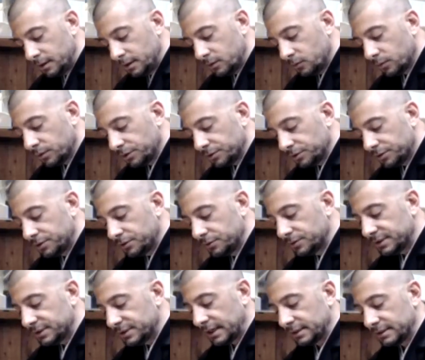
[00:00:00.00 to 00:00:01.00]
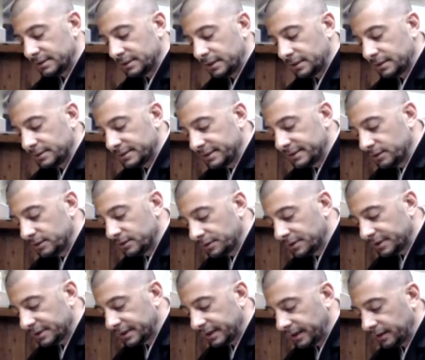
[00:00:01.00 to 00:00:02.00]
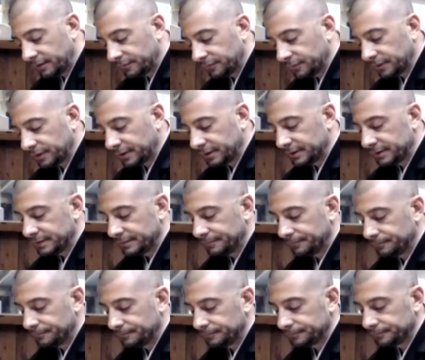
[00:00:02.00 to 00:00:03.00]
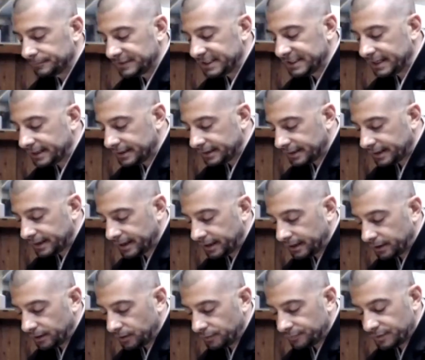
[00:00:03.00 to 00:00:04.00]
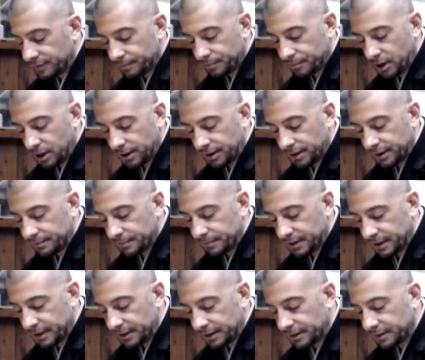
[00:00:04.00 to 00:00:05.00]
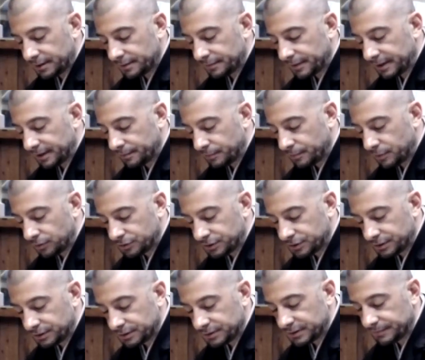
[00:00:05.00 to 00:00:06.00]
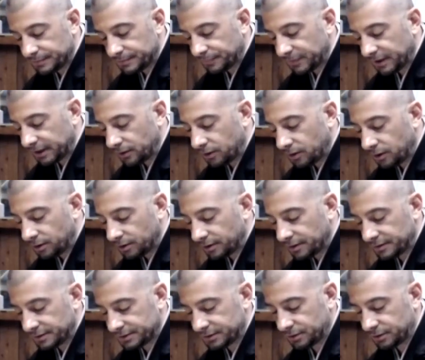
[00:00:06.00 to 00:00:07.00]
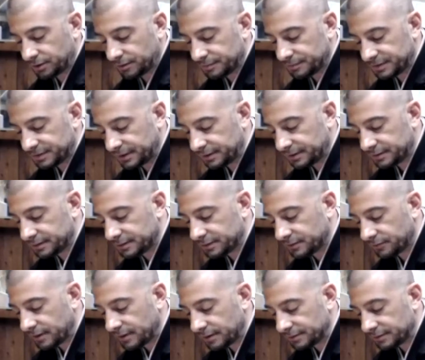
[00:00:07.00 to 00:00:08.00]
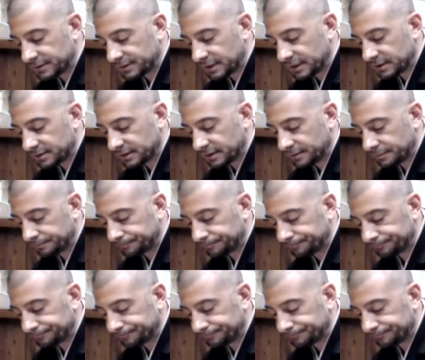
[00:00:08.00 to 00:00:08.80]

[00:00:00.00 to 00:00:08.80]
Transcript: When you do Zazen, deal with it carefully, taking care of the body and mind and emotions and all other circumstances around Zazen.